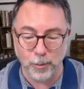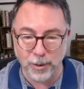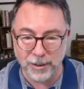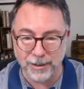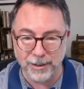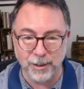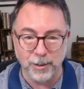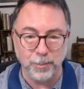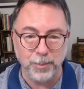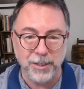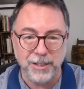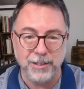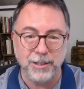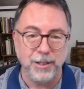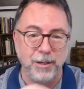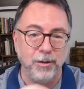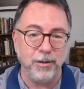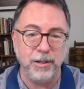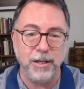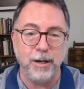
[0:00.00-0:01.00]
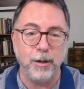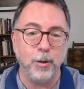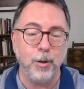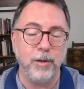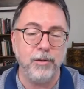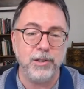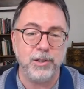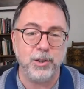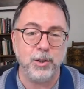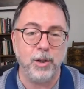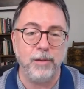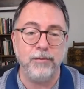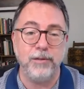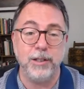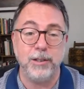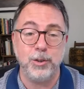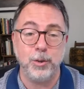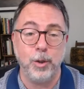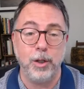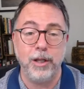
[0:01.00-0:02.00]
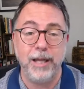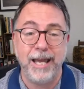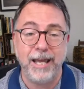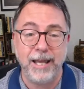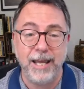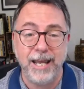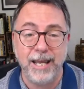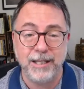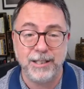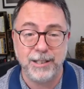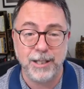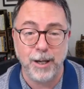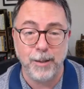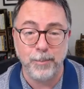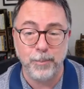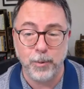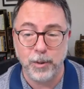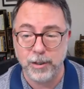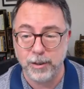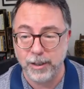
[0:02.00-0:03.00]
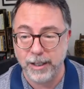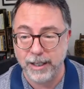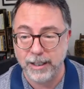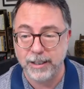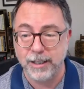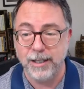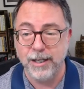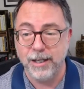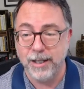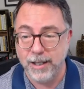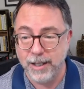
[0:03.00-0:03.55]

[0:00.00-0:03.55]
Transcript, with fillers: one little piece here and there, and all of a sudden this all adds up where you're like,